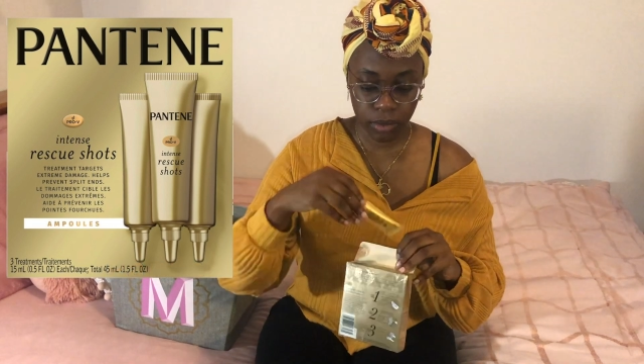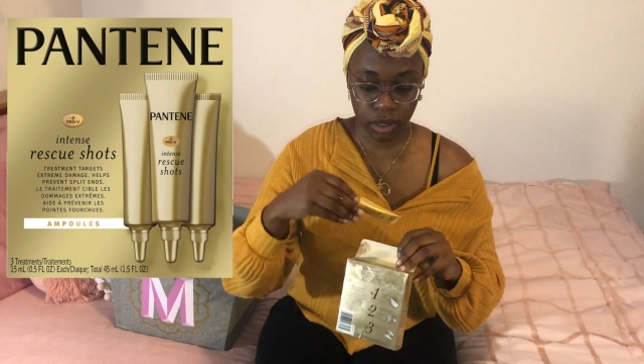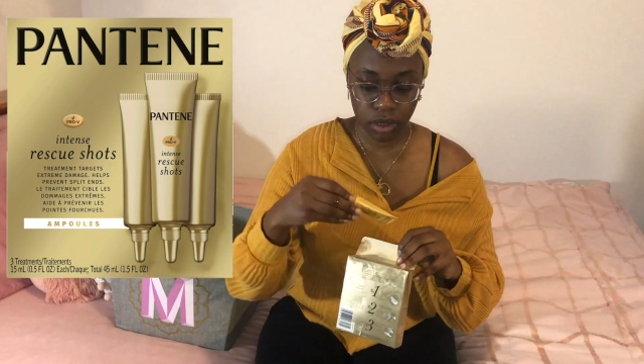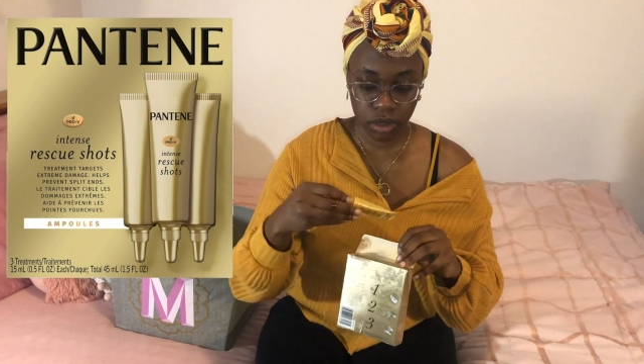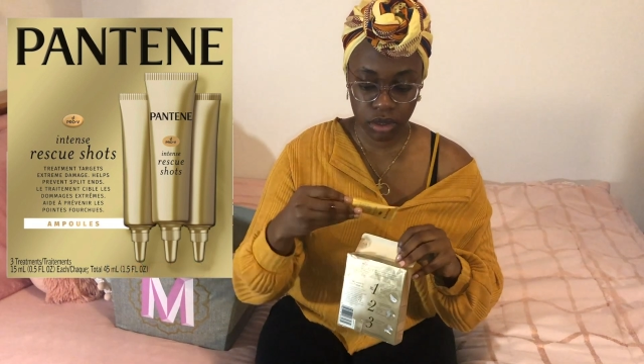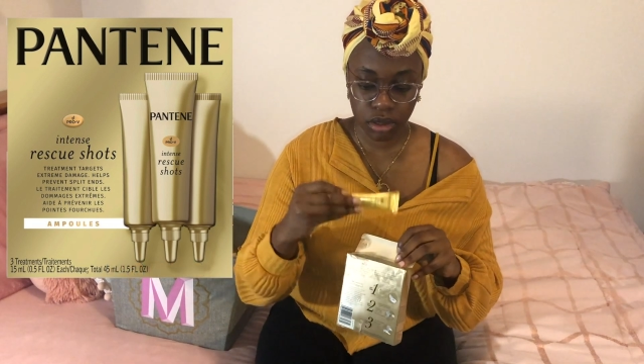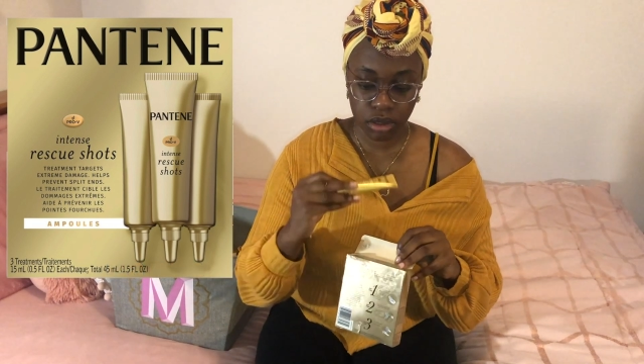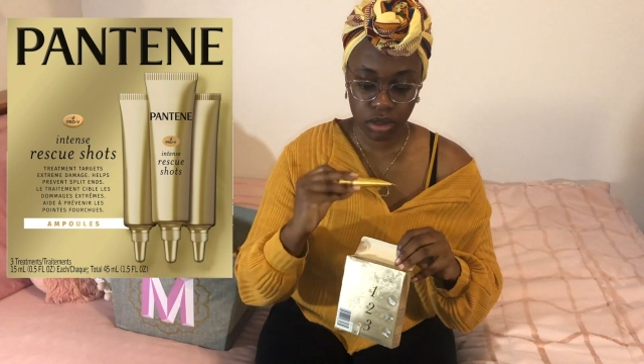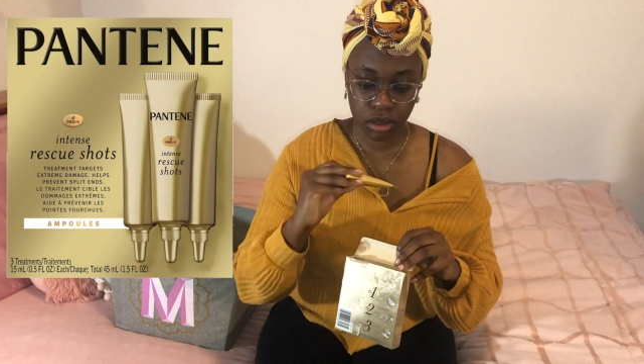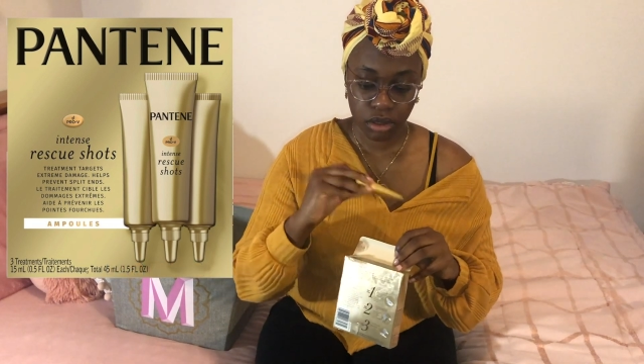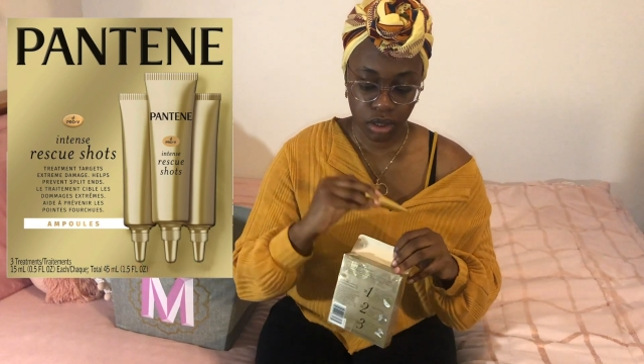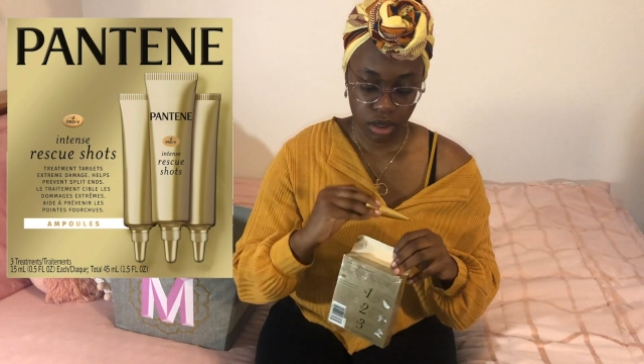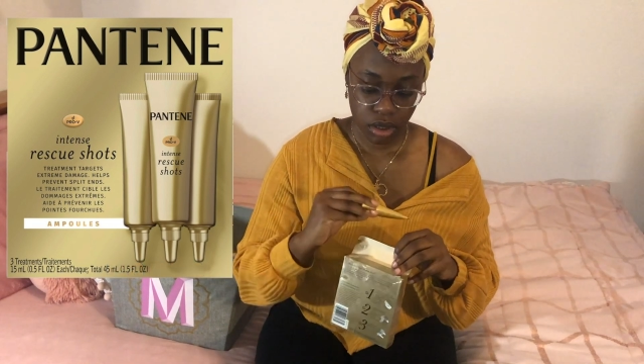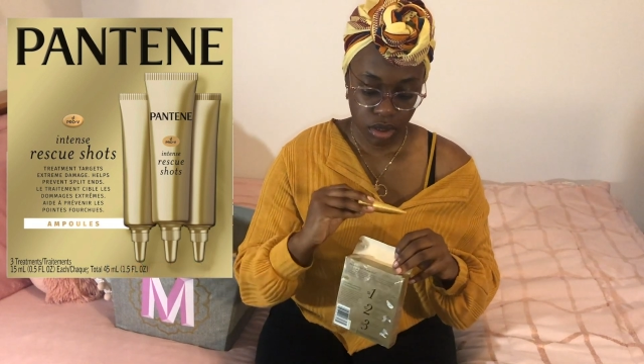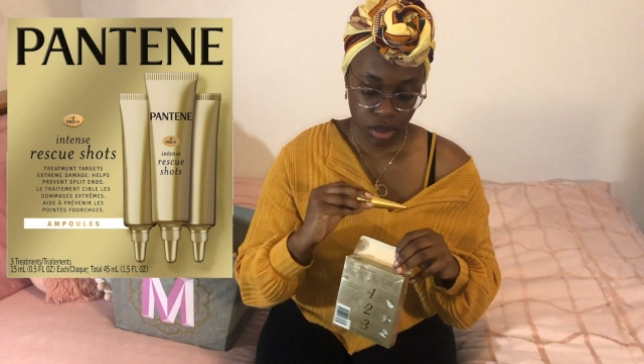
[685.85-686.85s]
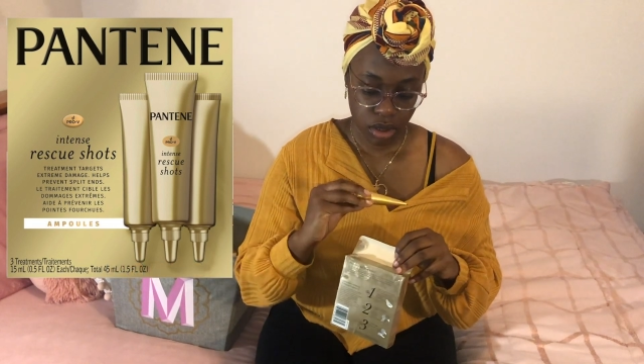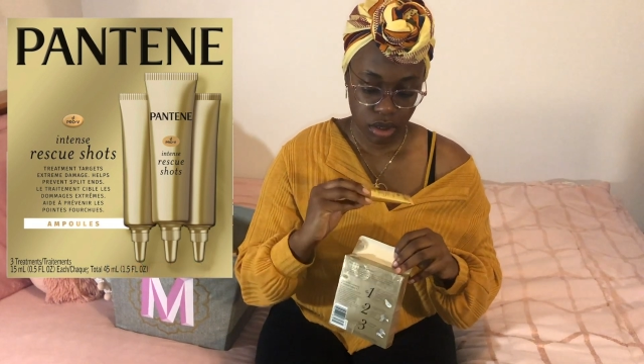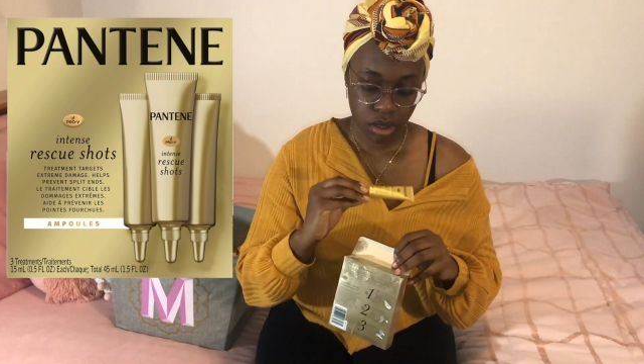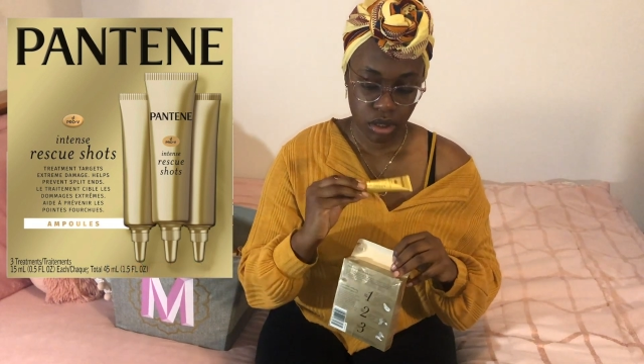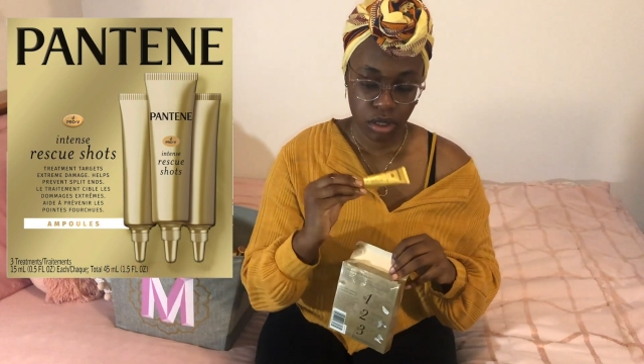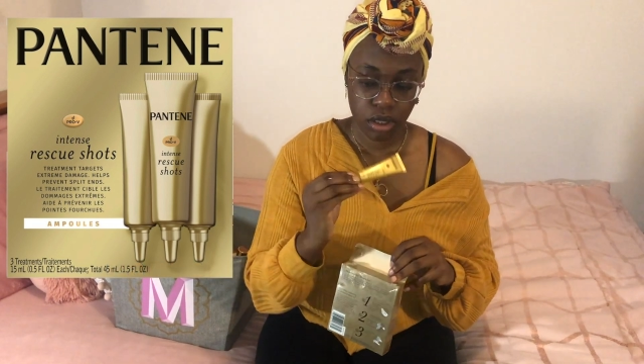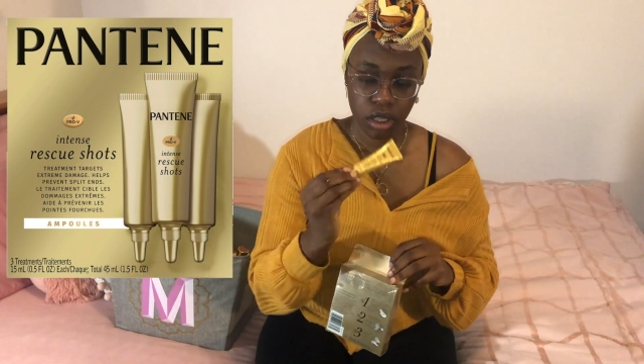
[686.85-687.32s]
looks.
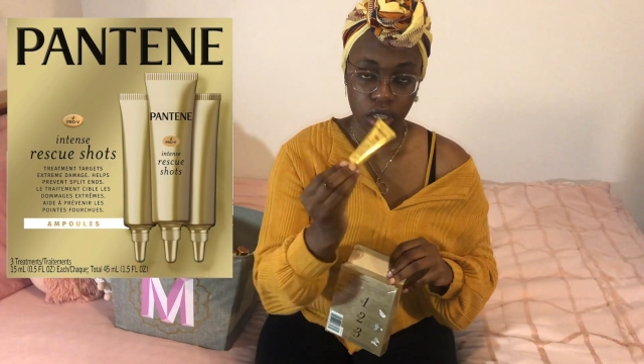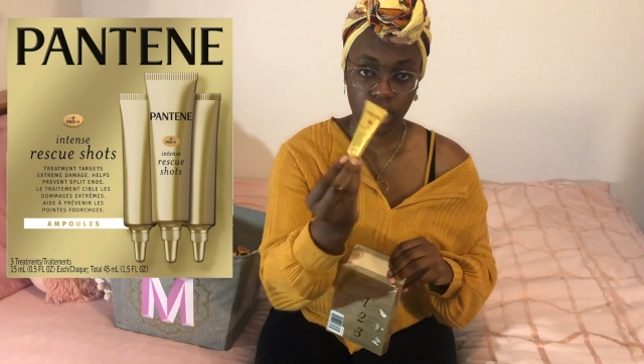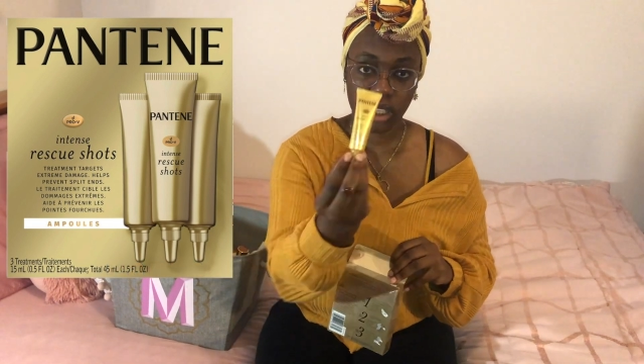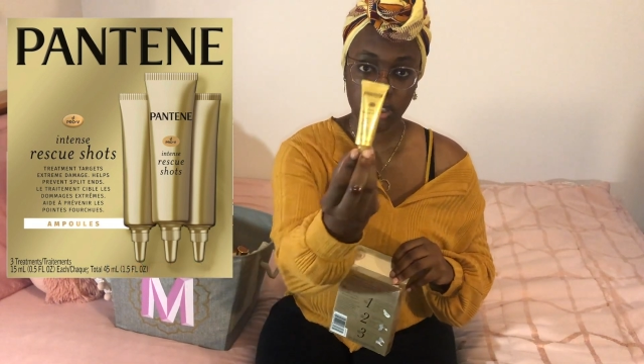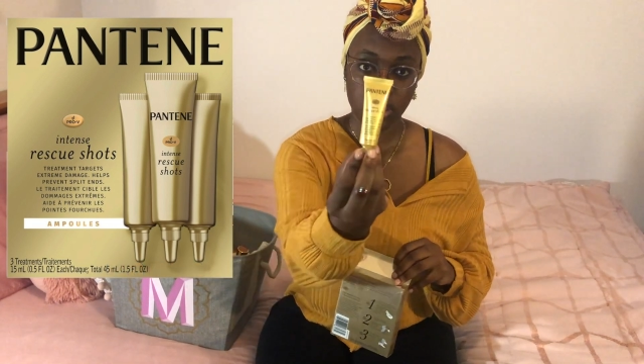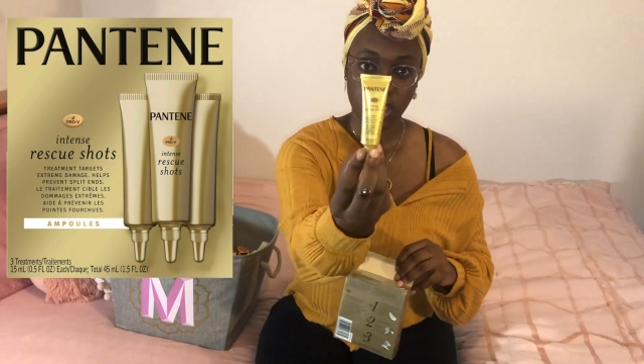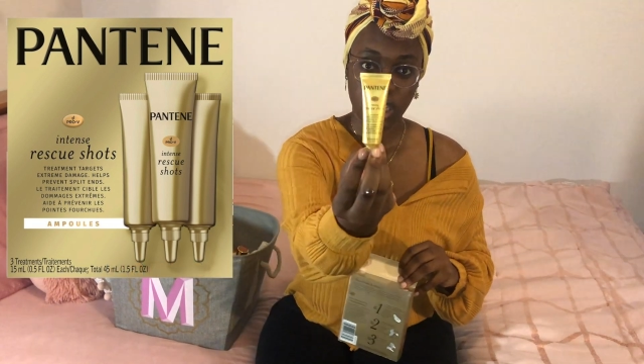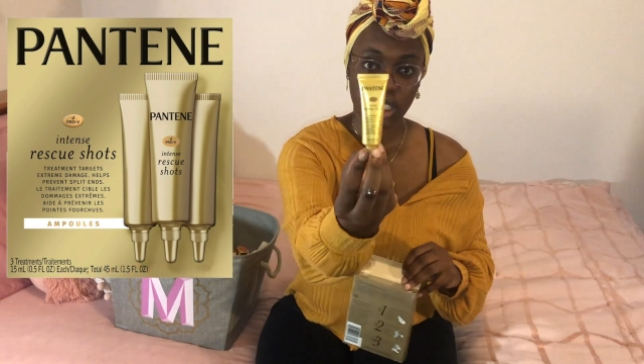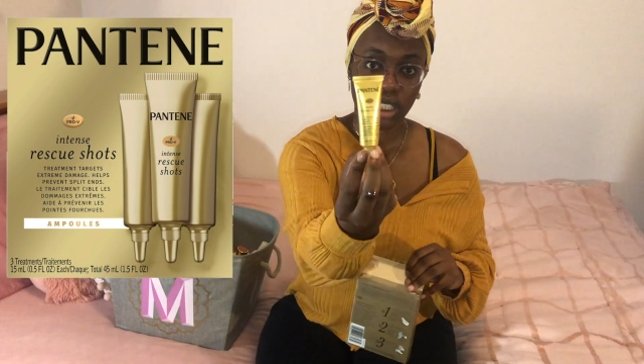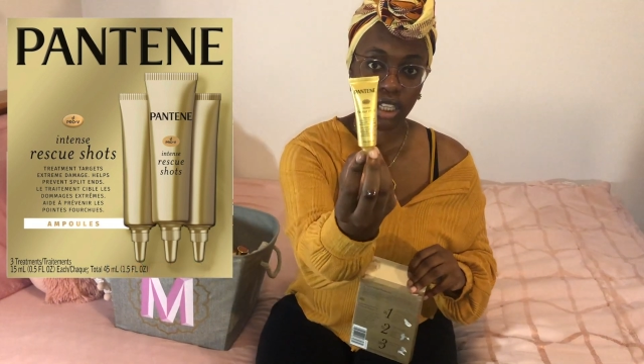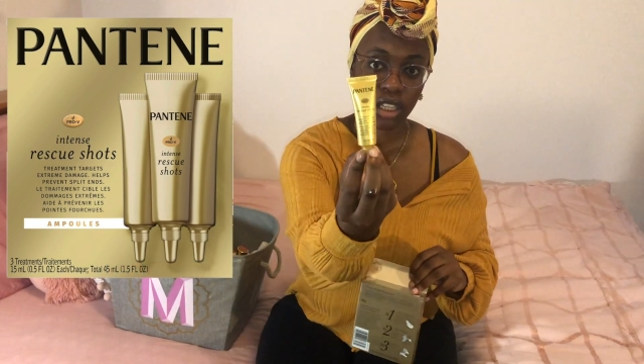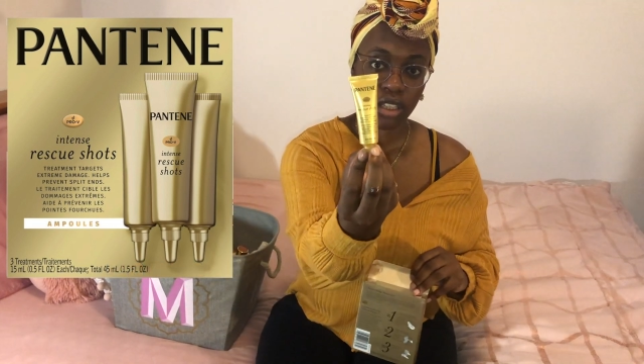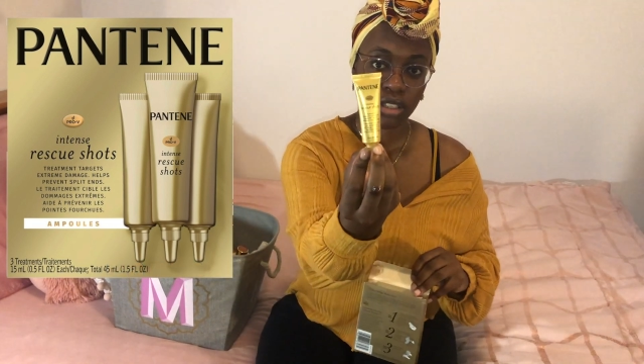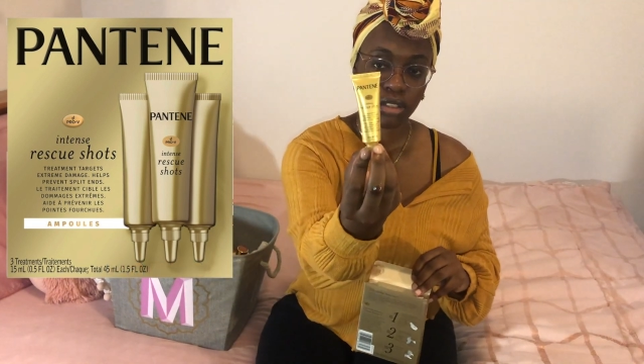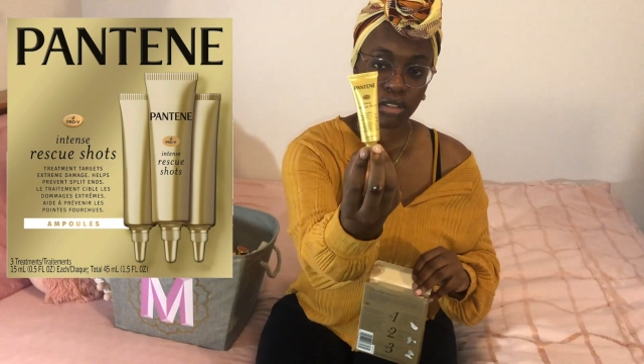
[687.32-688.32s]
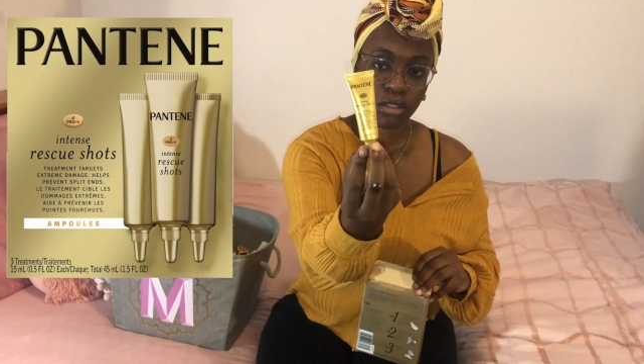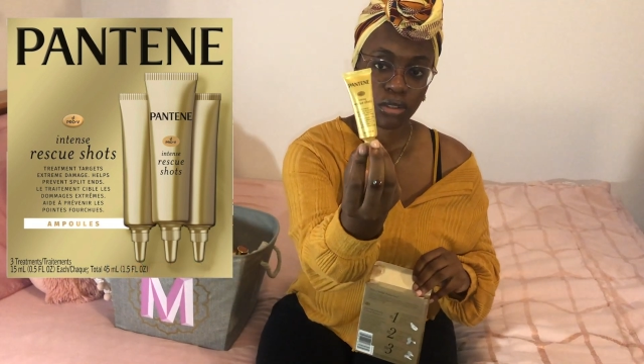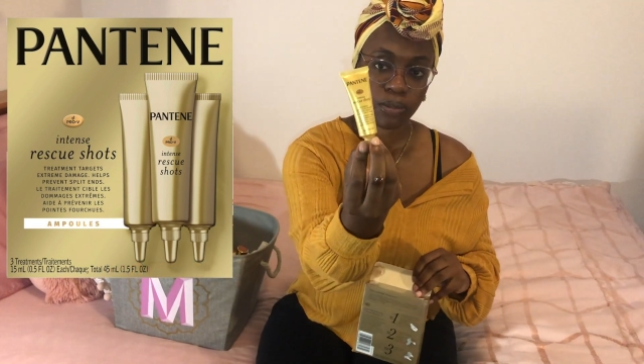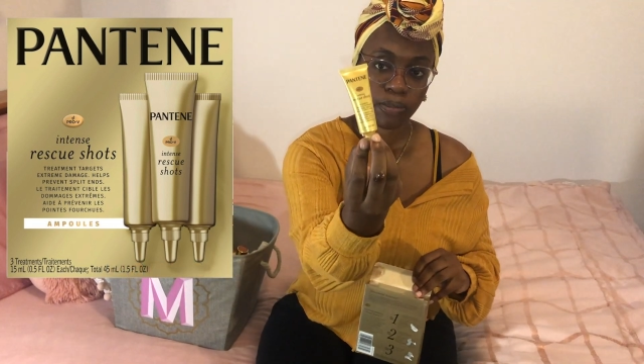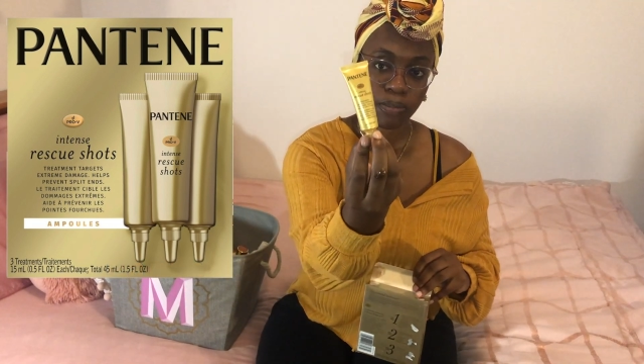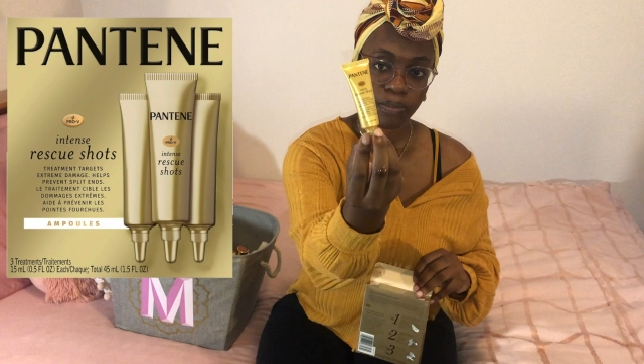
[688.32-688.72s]
It looks like this.